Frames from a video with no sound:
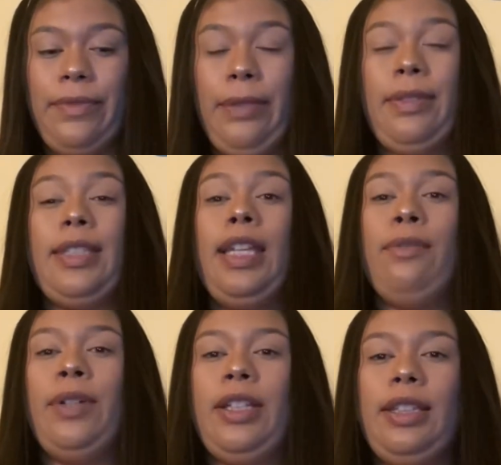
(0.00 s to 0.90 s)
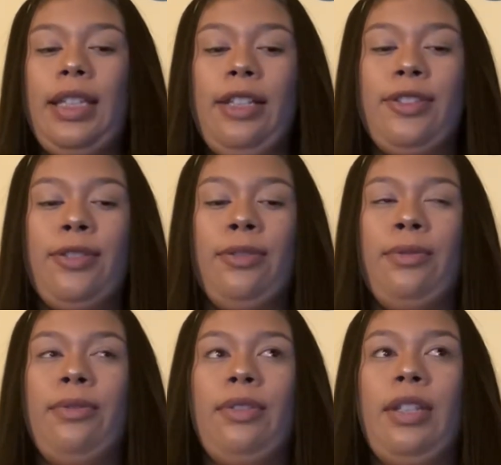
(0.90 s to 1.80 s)
It was thing 1, thing
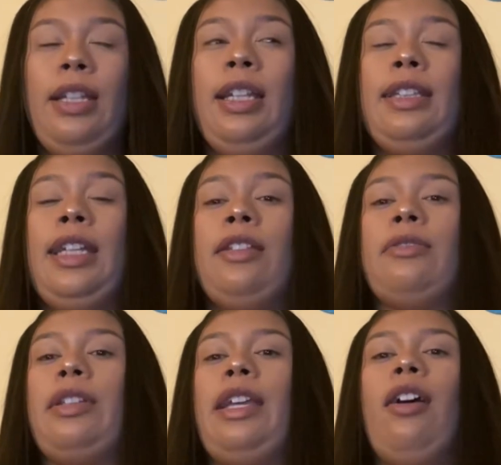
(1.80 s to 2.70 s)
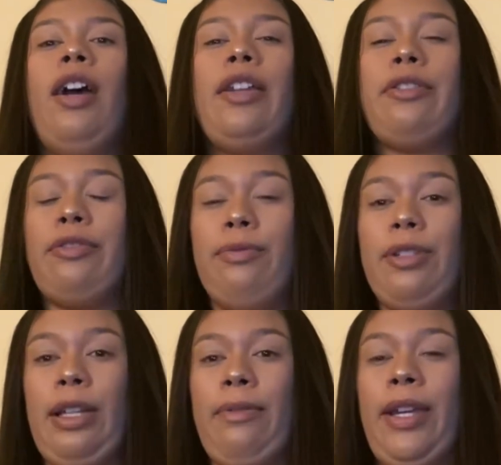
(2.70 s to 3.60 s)
2, thing 3. They all had a group
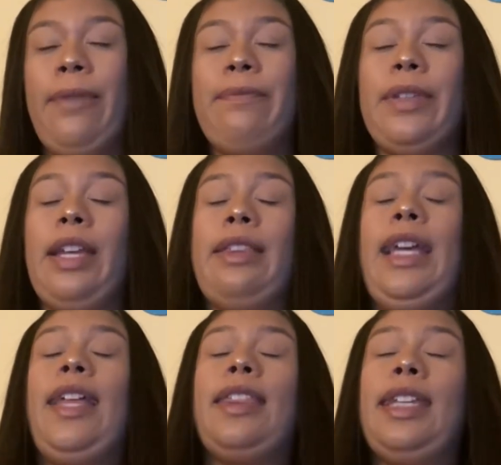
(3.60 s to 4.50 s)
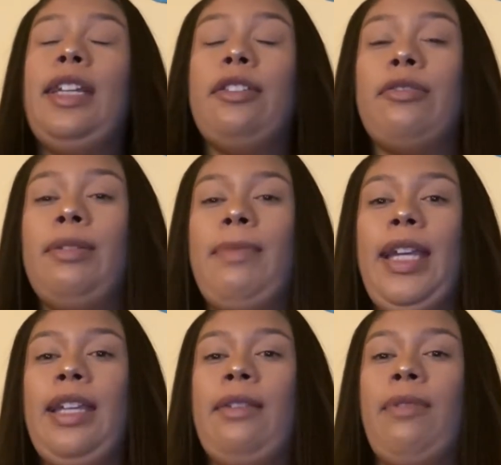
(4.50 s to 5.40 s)
chat, right? That thing 3
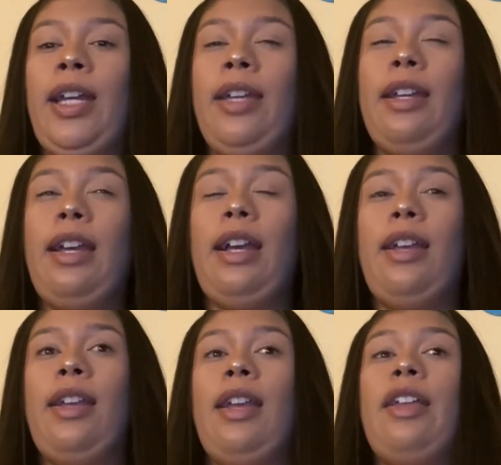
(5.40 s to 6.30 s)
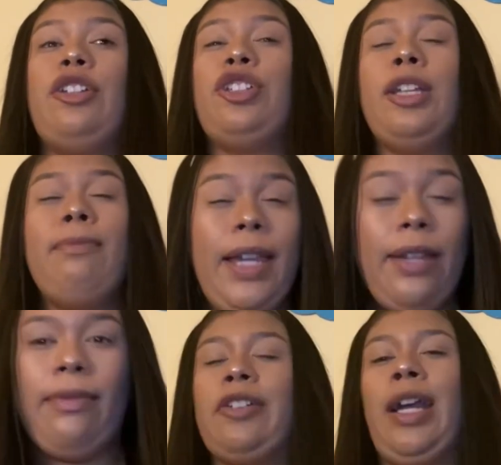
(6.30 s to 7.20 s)
made it, right? She
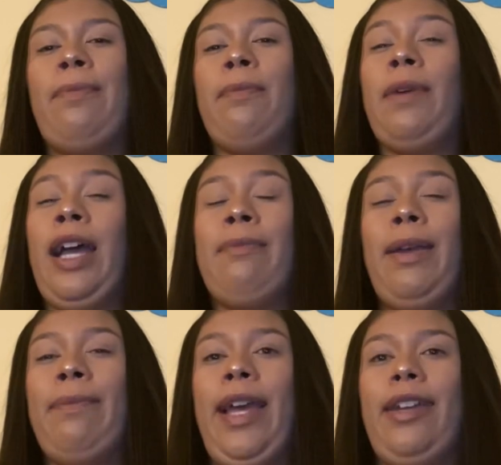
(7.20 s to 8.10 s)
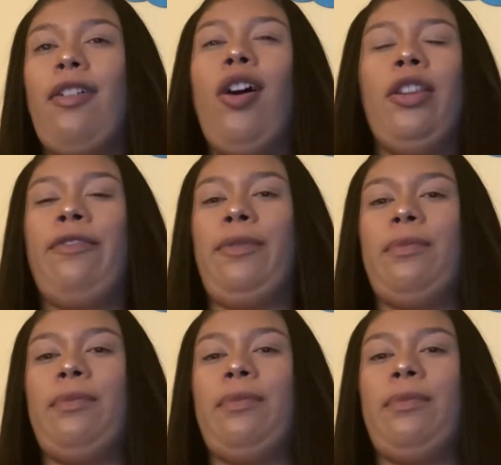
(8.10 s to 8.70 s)
made, right? Crap behind my back, all of them.